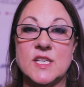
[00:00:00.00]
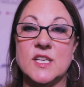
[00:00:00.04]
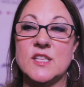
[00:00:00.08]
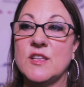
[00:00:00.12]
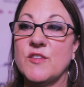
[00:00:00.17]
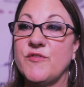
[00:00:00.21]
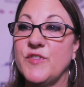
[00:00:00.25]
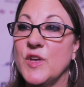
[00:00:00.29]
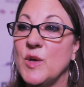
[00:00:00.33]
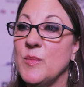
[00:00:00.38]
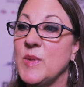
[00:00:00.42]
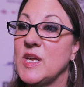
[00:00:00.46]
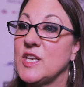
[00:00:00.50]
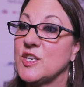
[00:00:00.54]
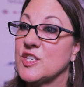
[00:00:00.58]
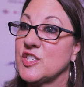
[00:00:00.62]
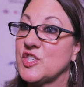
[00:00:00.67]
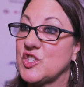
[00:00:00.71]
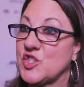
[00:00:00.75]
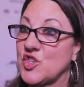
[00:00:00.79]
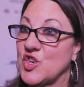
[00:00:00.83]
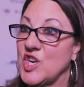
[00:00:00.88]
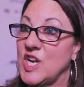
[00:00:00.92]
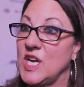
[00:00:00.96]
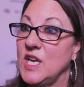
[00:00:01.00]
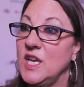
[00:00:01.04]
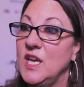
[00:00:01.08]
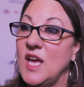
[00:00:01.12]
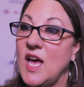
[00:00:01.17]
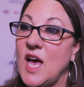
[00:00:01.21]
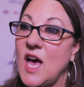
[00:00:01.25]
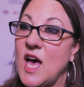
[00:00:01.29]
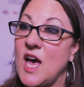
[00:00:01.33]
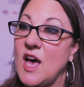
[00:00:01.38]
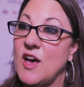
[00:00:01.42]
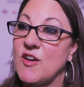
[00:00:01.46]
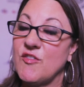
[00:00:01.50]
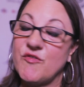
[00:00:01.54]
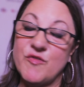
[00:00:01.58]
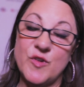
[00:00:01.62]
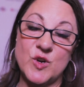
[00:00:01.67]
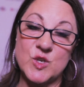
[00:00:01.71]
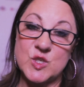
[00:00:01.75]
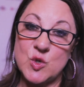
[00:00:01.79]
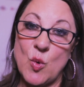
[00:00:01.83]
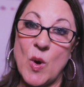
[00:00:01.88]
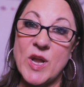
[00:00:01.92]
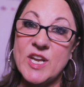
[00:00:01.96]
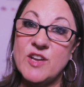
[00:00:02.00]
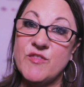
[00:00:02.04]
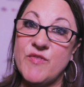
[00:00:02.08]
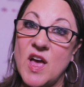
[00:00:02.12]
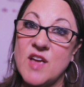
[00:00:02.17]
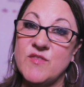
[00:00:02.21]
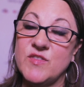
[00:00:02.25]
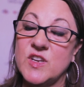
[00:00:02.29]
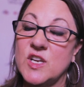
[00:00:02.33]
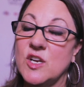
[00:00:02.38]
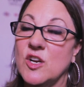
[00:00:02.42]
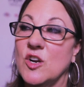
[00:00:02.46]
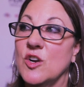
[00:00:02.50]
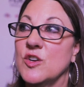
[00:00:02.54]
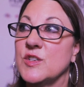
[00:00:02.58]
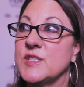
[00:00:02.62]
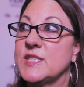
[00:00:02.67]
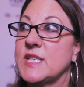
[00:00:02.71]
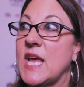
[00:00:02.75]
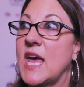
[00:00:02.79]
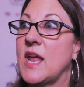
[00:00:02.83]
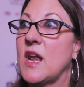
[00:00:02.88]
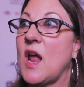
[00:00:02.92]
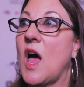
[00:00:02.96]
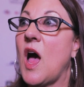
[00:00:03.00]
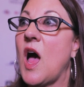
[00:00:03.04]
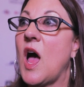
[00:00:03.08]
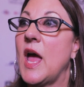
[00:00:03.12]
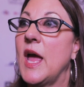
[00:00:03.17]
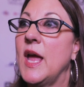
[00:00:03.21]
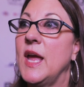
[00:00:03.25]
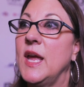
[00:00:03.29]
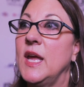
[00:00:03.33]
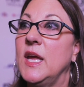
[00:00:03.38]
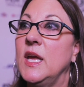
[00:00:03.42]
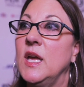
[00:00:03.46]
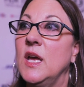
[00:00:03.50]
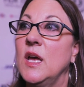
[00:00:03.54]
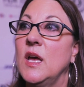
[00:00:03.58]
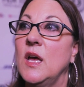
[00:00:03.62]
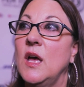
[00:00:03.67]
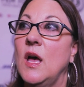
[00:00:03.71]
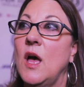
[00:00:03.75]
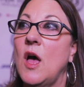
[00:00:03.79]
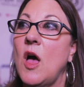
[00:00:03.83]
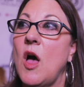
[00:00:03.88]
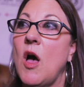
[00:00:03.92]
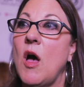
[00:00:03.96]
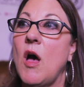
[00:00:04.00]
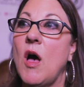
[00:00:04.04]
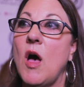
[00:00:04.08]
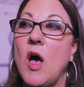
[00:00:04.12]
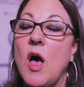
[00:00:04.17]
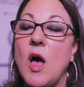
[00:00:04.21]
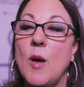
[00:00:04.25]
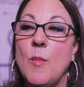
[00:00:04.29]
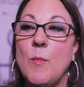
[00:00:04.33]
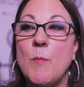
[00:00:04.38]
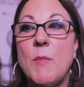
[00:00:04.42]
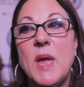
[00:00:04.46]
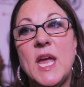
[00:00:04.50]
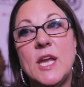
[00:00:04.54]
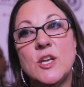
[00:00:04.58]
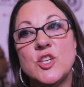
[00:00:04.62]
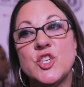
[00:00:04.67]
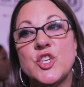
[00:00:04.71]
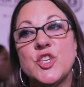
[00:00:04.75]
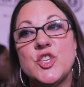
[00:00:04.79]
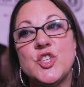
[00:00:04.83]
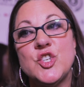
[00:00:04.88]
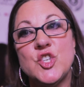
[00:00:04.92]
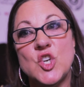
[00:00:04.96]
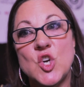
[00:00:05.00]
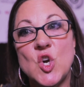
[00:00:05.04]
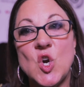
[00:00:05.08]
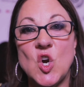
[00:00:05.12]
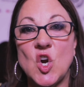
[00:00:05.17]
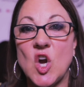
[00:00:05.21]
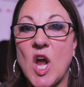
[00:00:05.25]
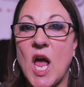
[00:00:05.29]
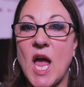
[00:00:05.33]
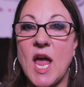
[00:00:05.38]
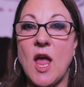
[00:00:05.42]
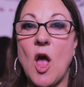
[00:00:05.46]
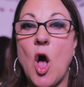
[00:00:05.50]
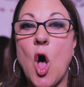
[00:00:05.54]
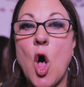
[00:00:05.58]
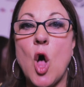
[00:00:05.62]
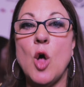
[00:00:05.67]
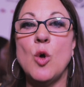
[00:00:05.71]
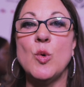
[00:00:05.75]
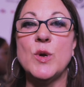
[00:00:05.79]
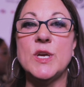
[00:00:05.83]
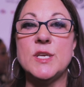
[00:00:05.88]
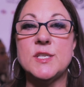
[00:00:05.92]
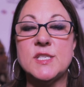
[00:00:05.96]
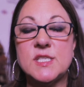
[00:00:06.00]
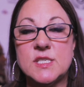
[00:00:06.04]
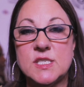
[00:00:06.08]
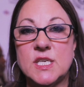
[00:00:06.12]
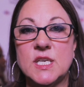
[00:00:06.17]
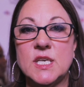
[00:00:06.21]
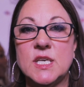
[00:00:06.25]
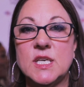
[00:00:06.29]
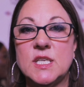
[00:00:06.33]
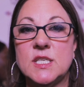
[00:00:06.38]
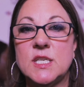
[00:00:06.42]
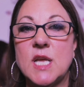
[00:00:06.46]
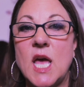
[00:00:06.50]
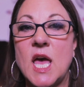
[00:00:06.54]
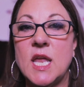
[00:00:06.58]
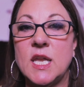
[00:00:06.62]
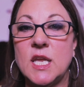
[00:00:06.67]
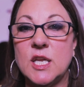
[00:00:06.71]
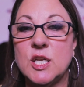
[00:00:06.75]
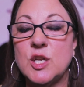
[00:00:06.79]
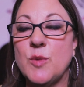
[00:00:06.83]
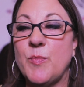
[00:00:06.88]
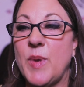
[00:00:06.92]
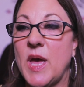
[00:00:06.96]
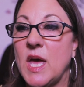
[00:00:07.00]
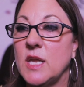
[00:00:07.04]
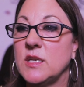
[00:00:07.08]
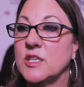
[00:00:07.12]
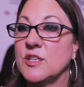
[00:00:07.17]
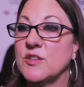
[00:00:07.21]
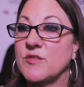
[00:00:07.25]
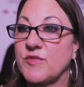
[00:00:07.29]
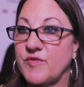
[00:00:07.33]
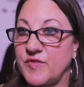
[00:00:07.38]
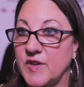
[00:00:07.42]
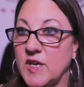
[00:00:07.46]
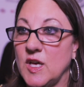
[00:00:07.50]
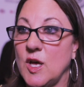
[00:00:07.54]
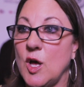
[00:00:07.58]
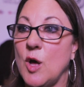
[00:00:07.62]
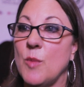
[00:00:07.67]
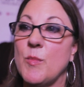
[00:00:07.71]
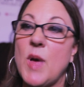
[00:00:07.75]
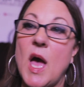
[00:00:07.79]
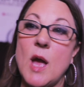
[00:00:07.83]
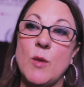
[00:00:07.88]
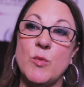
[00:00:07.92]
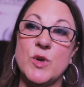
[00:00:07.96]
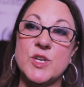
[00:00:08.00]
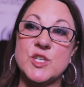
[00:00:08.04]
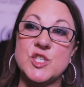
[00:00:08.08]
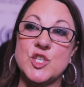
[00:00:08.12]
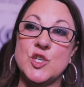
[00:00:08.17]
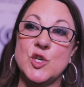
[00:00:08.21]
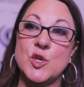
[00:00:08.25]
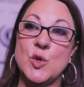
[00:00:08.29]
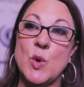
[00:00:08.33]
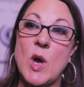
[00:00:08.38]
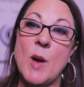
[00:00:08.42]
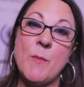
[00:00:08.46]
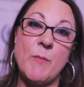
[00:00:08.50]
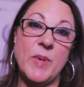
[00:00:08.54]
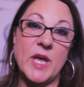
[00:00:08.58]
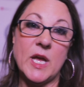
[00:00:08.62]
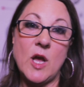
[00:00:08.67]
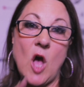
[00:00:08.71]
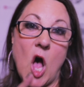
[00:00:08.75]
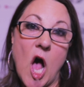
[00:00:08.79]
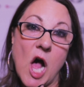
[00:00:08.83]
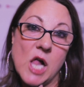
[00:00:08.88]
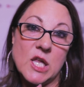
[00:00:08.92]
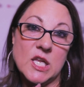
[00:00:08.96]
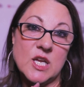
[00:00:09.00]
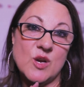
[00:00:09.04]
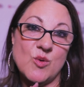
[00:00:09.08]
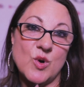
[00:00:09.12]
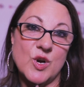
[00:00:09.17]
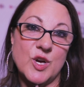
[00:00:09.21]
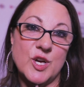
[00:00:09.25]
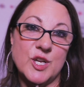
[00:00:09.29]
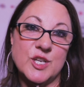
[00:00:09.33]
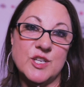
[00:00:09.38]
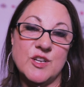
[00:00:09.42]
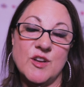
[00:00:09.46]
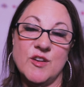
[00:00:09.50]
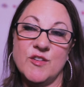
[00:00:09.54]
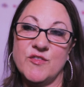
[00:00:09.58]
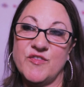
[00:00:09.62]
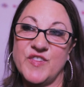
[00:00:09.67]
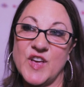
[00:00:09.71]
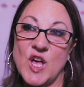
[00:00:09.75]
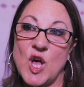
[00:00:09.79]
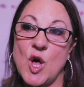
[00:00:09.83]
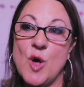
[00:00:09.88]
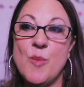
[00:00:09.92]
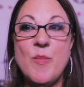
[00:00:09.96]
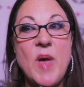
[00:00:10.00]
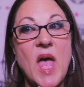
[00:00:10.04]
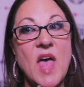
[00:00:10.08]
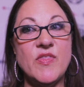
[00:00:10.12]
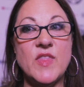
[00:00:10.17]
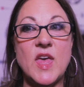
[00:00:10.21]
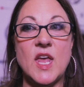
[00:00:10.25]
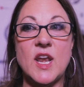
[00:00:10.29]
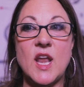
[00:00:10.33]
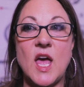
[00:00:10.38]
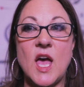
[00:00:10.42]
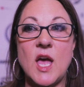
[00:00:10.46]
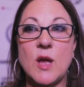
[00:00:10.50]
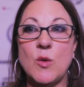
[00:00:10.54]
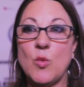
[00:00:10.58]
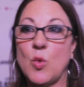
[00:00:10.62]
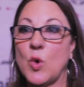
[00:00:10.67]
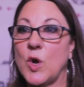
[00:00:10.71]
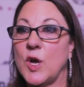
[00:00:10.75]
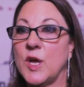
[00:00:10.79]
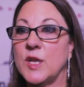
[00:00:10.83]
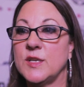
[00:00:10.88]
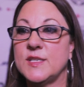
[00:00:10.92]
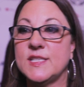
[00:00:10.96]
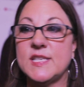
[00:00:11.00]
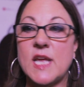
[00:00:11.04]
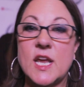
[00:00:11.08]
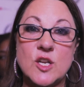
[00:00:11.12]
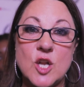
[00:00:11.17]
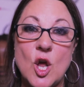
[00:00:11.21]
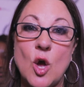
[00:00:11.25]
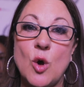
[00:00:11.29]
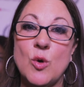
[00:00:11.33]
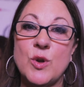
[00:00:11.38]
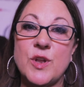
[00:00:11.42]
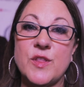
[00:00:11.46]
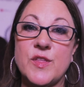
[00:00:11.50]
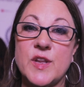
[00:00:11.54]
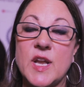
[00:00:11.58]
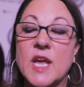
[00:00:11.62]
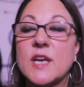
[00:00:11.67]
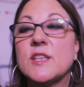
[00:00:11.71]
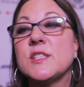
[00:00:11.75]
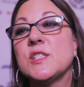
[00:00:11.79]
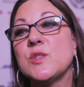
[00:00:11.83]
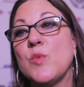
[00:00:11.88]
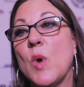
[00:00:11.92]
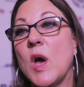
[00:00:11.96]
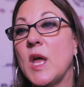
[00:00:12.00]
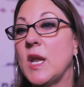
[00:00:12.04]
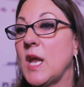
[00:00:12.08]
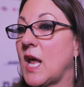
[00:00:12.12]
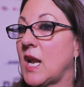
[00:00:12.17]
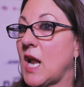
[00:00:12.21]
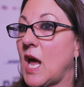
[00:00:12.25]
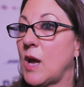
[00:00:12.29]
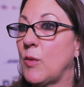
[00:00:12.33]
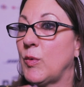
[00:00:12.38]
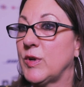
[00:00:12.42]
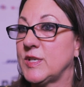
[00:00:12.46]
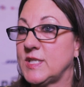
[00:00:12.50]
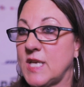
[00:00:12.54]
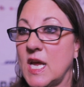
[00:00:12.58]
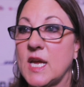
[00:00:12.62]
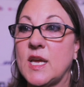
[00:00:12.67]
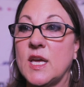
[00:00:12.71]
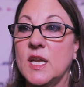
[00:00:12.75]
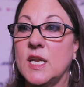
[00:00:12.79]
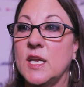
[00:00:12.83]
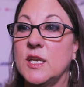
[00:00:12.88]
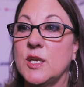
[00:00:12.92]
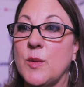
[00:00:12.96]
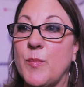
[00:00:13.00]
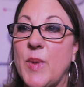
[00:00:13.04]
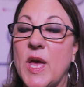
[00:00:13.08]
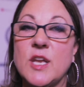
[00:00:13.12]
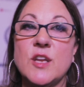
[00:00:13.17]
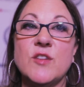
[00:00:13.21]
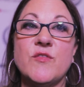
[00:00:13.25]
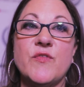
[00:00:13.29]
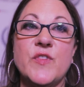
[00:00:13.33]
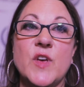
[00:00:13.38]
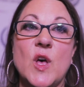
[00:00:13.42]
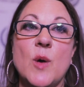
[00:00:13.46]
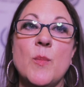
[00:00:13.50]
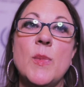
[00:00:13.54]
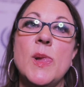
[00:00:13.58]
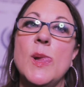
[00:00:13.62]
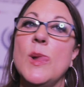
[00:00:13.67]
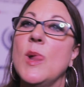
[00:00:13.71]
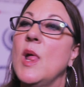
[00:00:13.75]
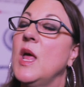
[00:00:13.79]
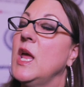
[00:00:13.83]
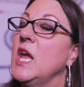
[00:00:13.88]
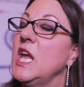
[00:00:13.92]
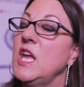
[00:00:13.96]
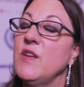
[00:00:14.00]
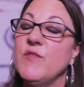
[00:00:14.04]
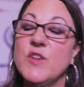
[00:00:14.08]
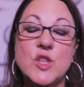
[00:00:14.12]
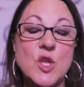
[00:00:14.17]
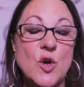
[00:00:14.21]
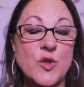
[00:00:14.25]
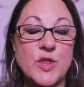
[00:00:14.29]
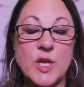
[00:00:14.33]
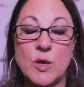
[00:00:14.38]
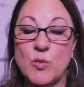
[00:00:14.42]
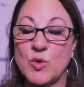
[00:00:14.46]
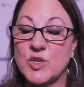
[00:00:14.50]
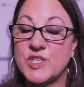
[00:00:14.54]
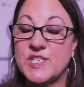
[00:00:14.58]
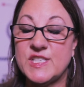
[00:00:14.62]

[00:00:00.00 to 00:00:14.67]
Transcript: in the film industry for 25 years, and I made sure I always did an independent film. I would do a big Hollywood film, and then I would say no to the next one, and I would take an independent film. Even though they were